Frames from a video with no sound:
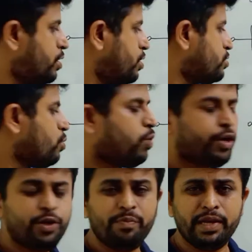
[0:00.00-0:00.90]
So what
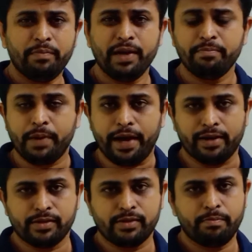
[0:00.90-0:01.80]
do you mean by
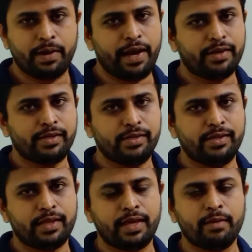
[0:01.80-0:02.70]
bias? Bias is
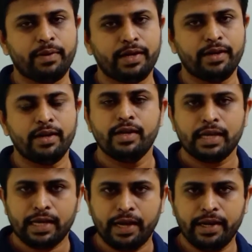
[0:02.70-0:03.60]
nothing but
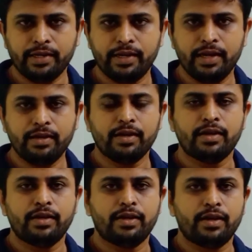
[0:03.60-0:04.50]
connecting
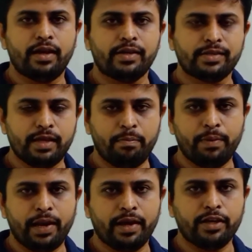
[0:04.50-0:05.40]
a
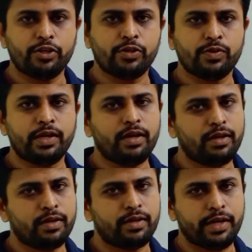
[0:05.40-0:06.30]
supply to the
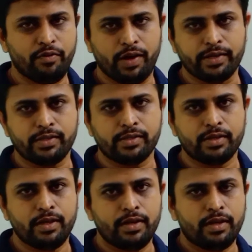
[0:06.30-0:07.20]
device.
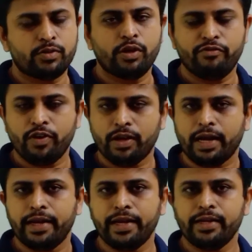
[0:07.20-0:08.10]
So if you are
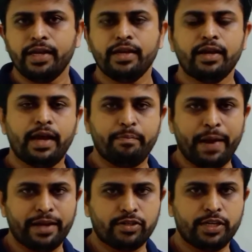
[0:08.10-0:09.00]
connecting a
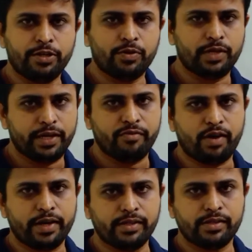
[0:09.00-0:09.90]
battery to the
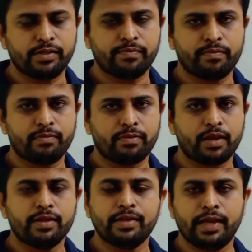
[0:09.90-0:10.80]
device,
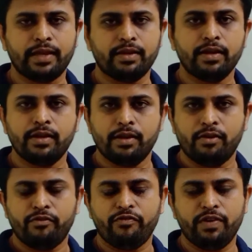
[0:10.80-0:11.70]
then
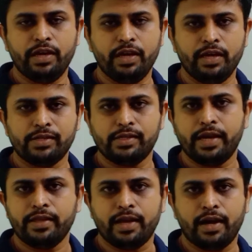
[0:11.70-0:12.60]
we
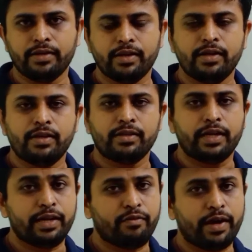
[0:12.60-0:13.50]
say that the
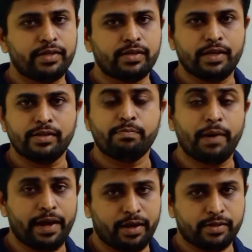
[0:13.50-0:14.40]
device is
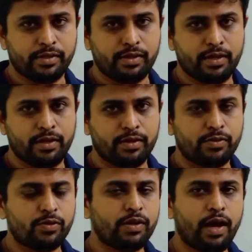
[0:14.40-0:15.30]
biased.
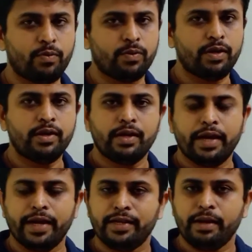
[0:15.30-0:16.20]
So now
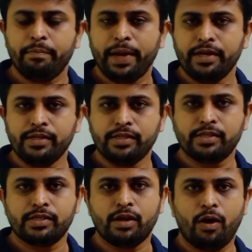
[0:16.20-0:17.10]
it
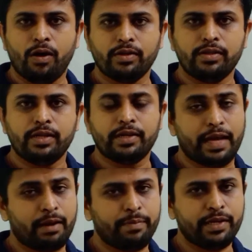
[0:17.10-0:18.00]
depends on the
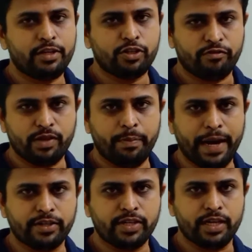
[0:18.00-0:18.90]
terminals of the
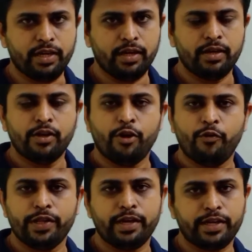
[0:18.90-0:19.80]
battery
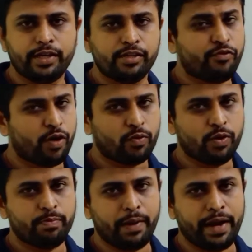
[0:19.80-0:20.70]
whether it is
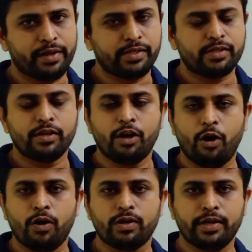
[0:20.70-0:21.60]
forward biased
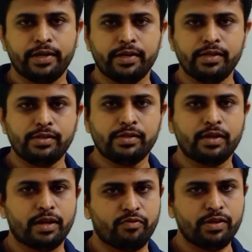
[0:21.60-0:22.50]
or it is
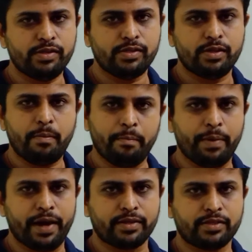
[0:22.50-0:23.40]
reverse
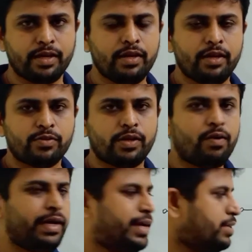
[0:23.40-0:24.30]
biased. So now
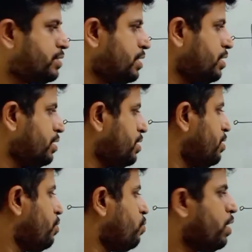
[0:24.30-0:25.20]
let us see
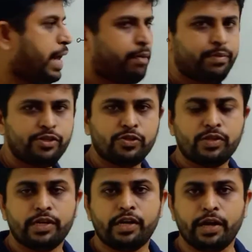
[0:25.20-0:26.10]
what happens to the
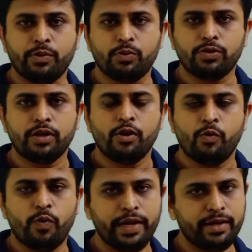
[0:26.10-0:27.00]
diode
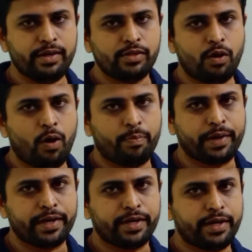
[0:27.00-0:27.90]
when it is
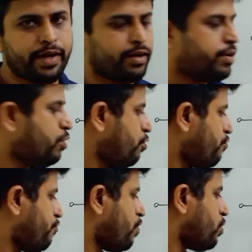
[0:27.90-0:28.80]
operated in
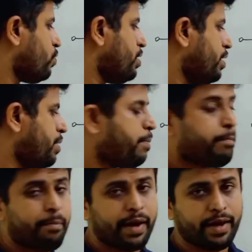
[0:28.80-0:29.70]
forward
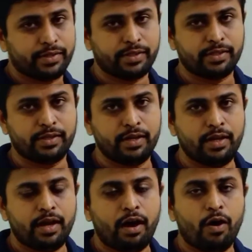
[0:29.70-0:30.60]
bias
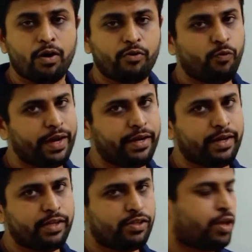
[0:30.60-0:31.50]
or when it
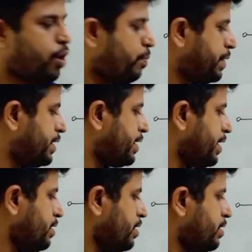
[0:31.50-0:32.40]
is operated
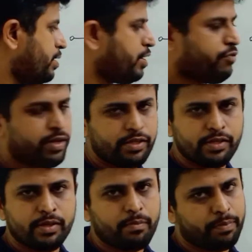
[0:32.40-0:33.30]
in reverse
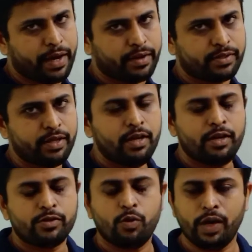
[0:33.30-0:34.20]
bias.
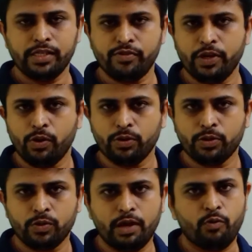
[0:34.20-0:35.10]
So once we go through
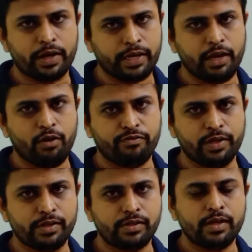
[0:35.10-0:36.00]
the working of
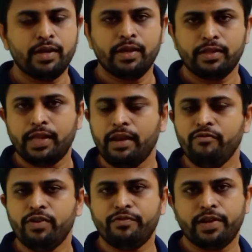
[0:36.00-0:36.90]
this, then
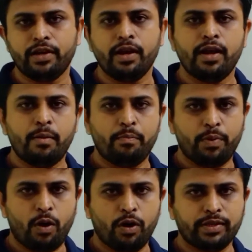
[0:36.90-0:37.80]
we will
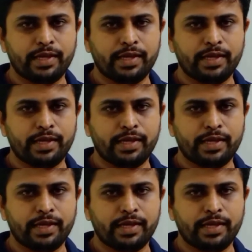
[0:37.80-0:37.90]
plot the